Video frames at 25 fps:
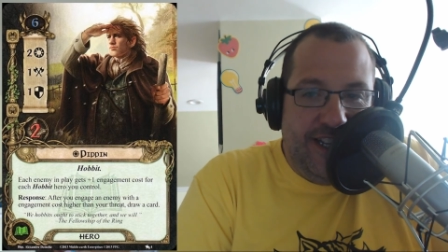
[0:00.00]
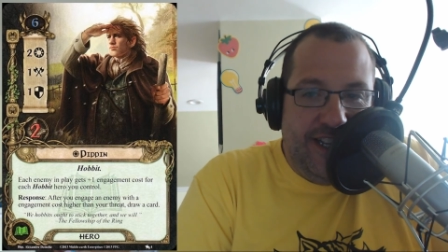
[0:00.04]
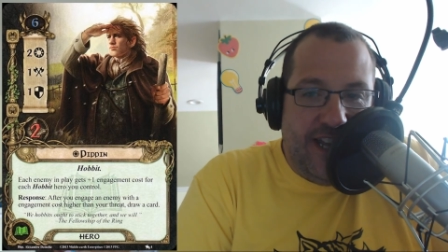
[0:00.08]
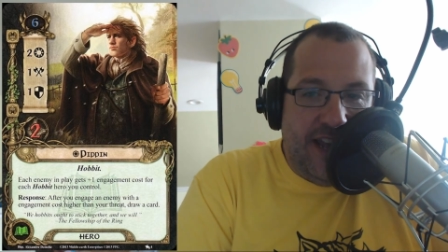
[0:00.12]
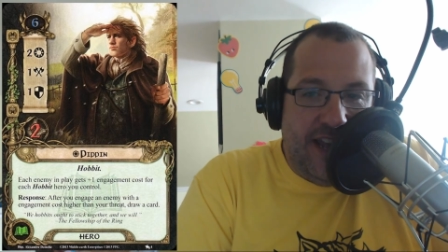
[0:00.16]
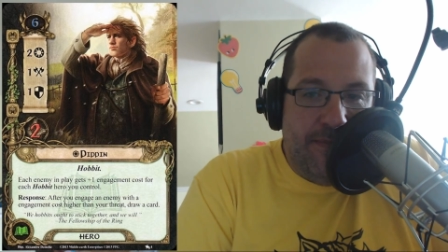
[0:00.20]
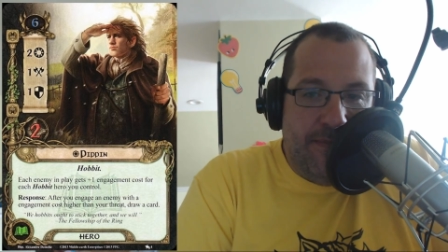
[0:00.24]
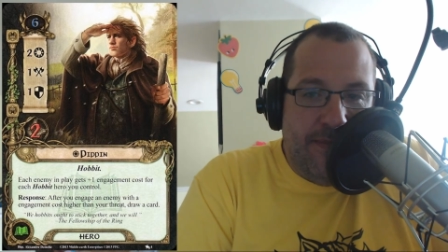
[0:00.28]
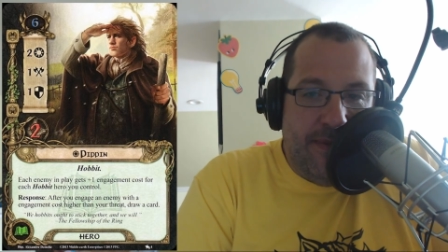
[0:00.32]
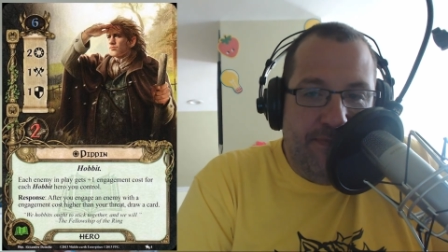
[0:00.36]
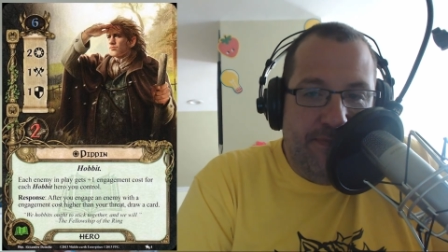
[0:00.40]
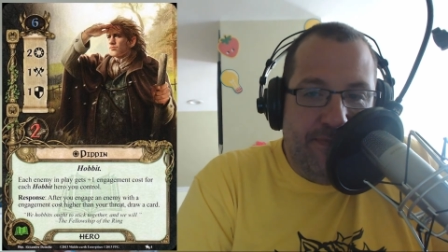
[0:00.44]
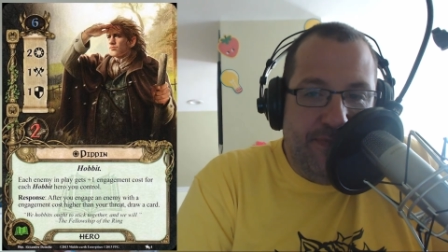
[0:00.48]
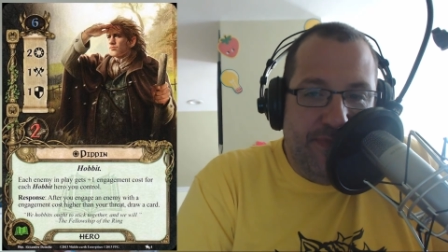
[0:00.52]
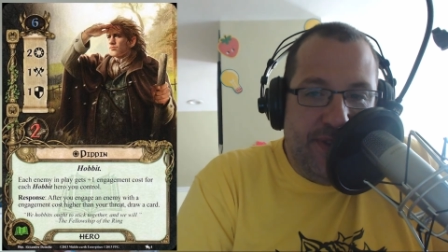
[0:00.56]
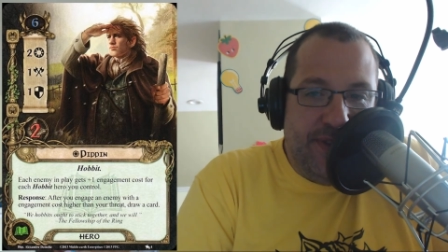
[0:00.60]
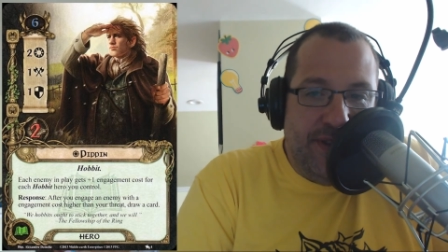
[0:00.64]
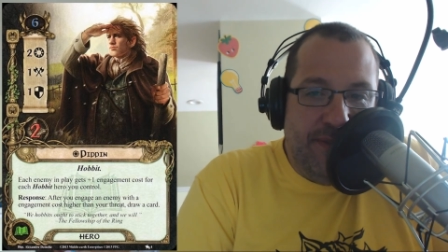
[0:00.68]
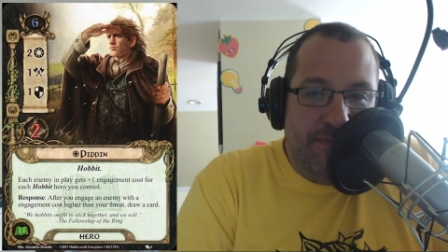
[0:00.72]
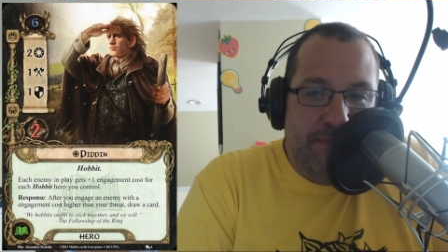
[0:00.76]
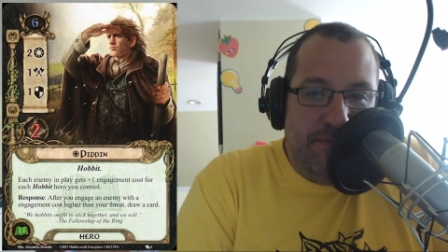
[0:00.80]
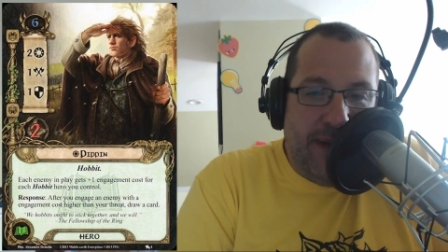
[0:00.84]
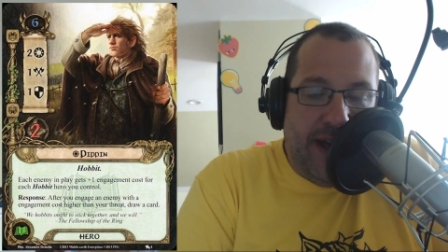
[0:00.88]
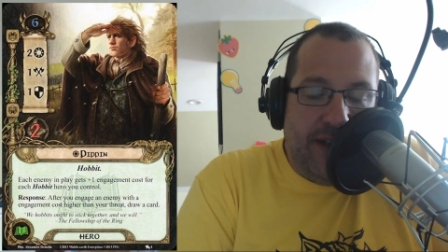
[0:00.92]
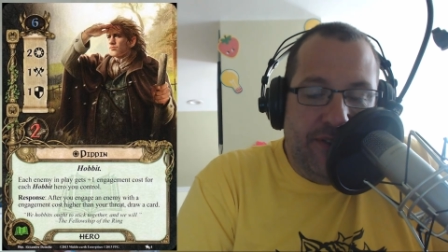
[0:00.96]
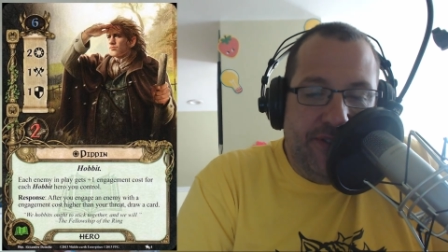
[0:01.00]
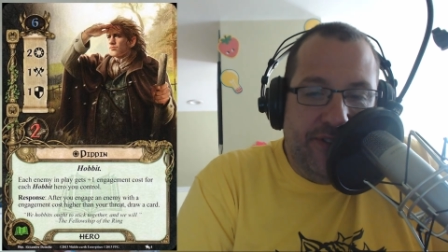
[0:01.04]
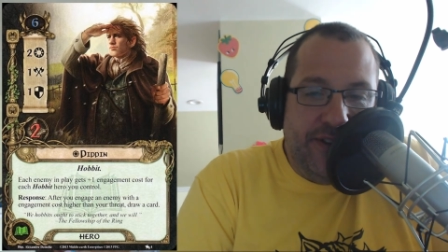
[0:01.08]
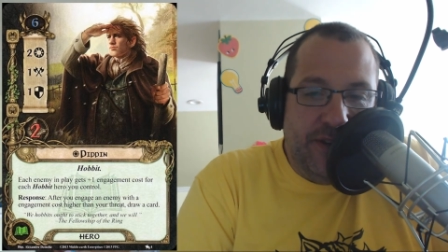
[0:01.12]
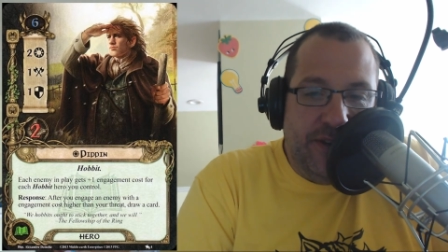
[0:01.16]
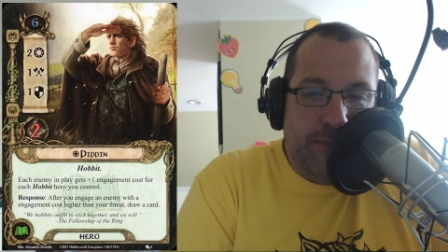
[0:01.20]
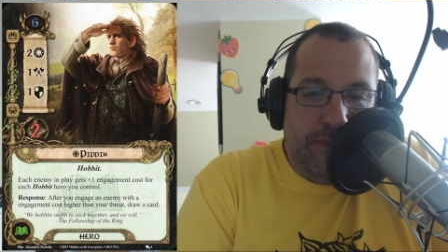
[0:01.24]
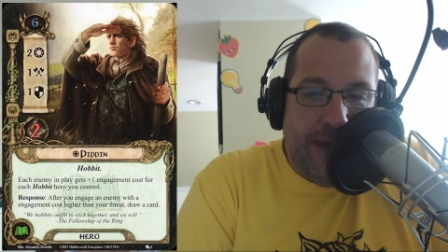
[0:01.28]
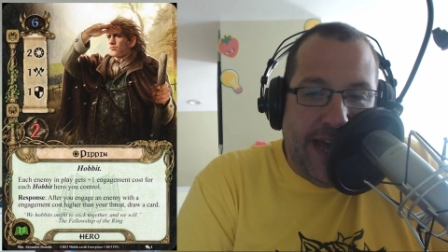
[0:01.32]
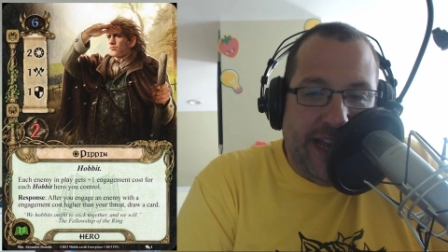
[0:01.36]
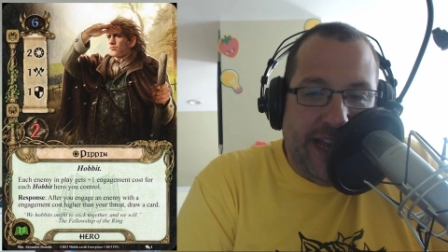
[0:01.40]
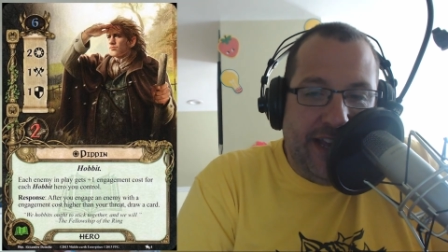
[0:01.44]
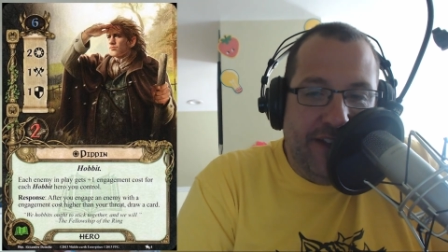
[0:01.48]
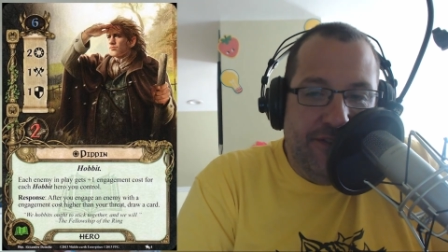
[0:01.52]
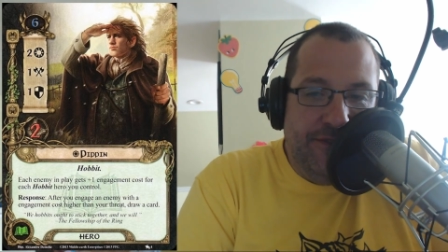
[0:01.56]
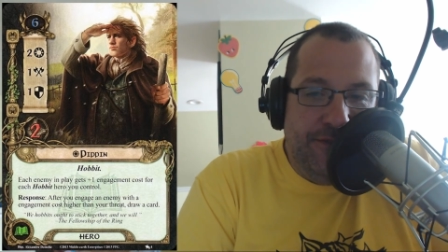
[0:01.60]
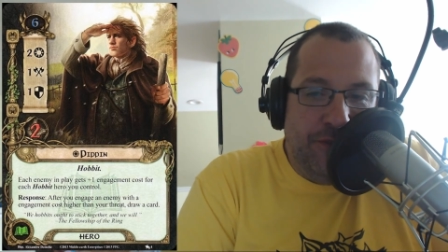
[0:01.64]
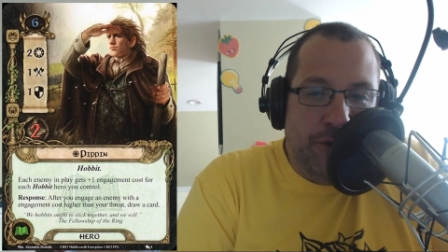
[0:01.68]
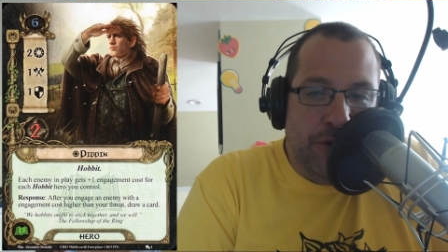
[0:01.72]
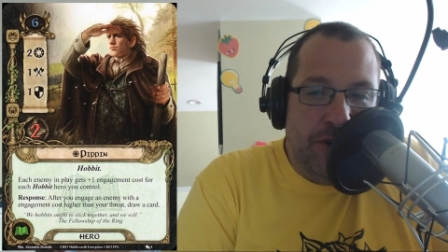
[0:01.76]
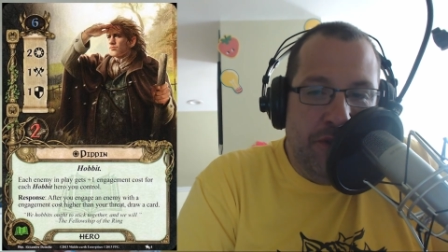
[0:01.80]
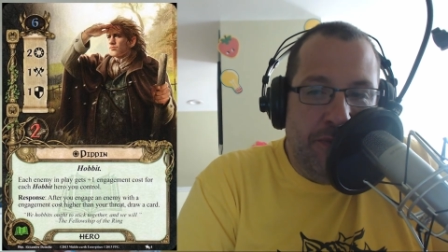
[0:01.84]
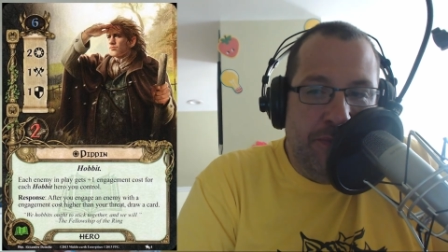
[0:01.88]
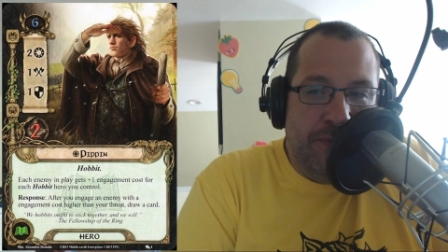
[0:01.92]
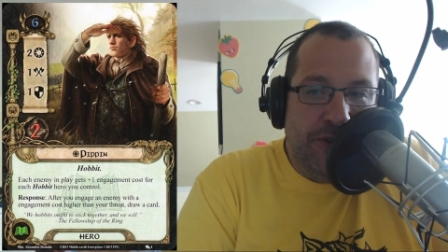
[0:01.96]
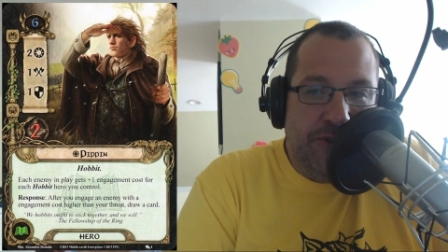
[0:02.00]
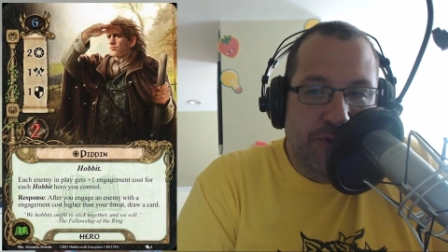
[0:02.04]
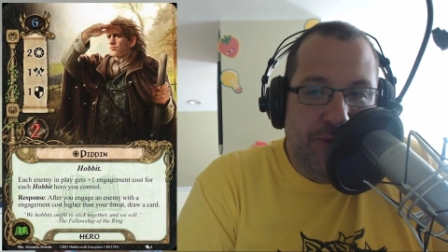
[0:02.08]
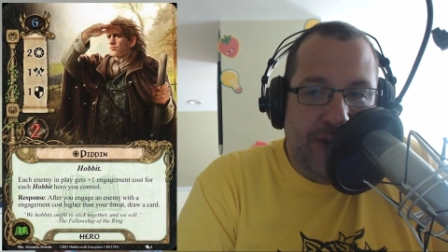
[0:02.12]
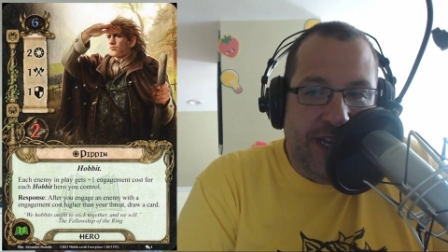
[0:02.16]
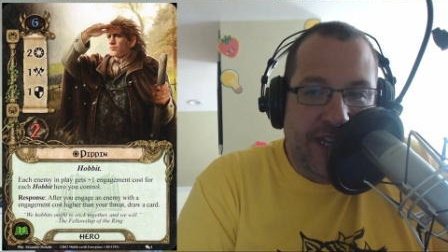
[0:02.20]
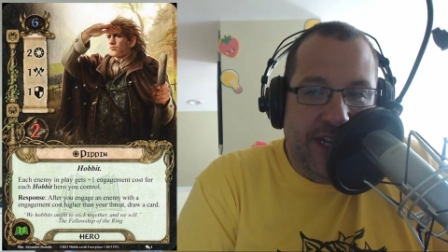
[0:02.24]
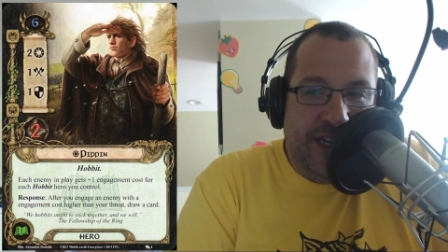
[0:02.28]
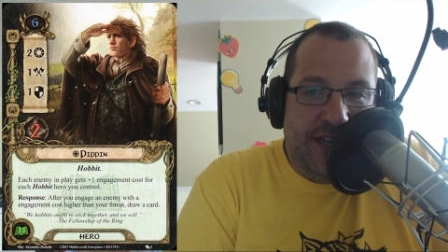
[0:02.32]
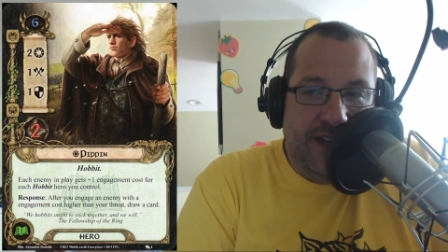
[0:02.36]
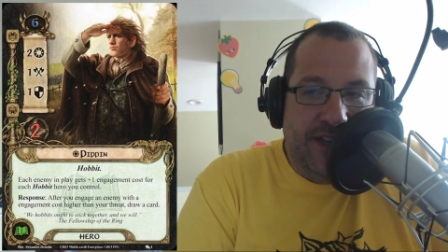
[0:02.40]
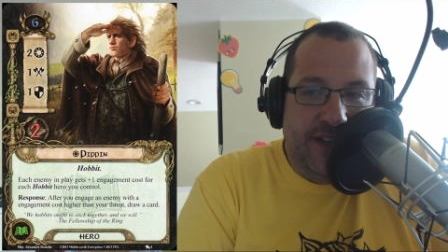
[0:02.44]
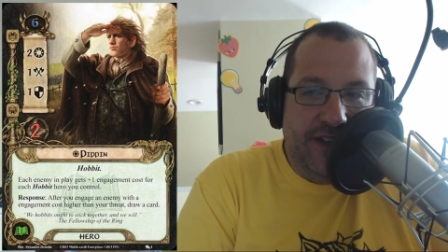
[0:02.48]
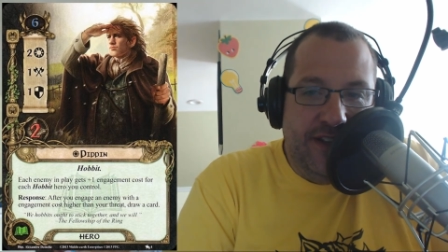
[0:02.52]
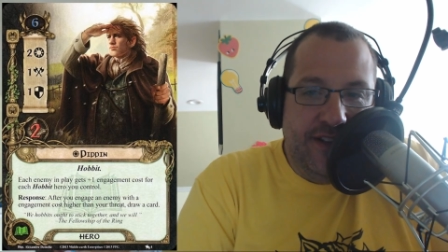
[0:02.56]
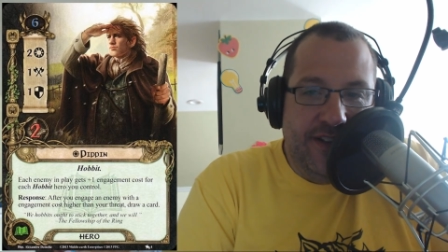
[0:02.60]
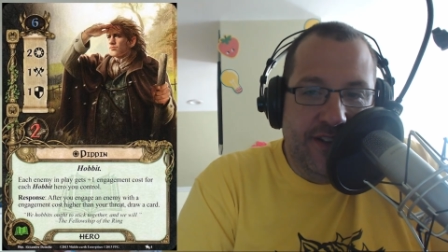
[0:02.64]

I'm bouncing back and forth between